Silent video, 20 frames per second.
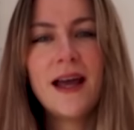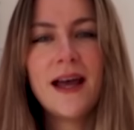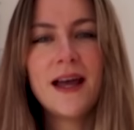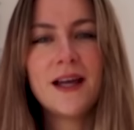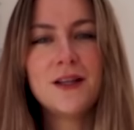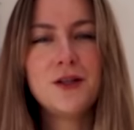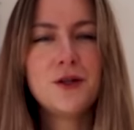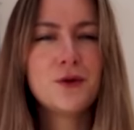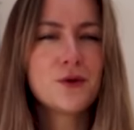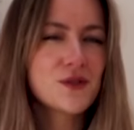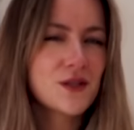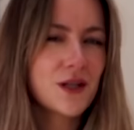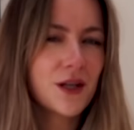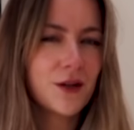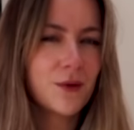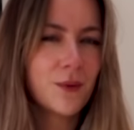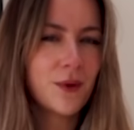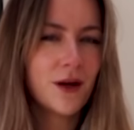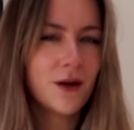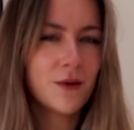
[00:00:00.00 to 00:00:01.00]
and you can also
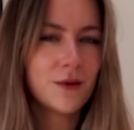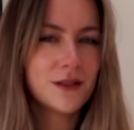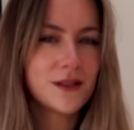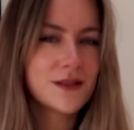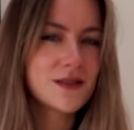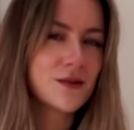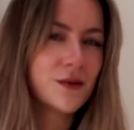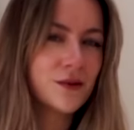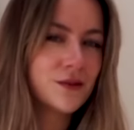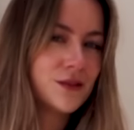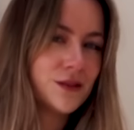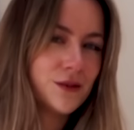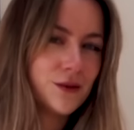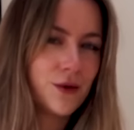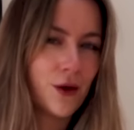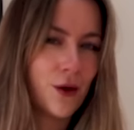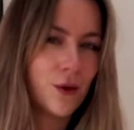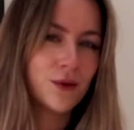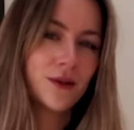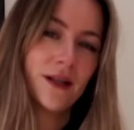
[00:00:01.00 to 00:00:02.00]
kind of wear it when it's not too
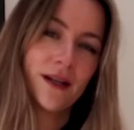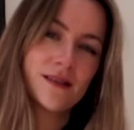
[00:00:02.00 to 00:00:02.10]
cold